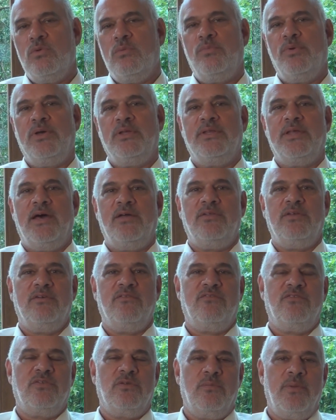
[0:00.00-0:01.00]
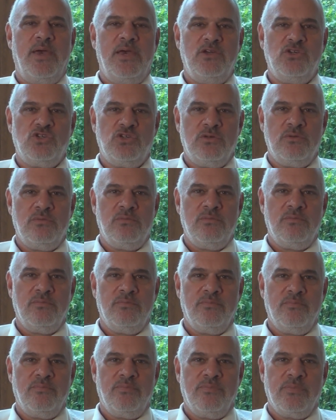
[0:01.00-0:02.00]
we'll bring down the inflammation,
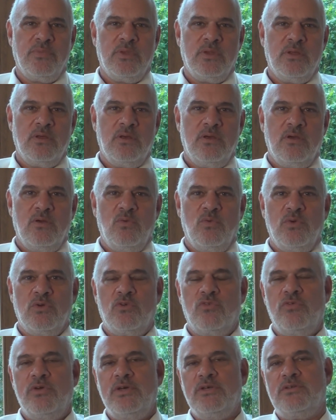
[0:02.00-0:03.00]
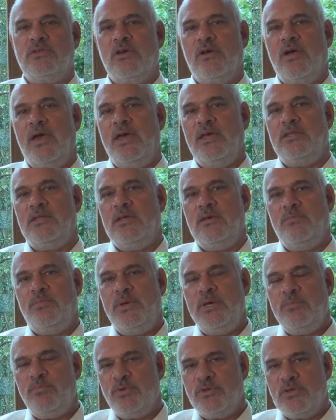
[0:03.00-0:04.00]
we increase their
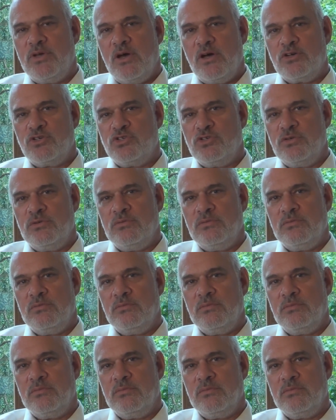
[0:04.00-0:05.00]
ATP production,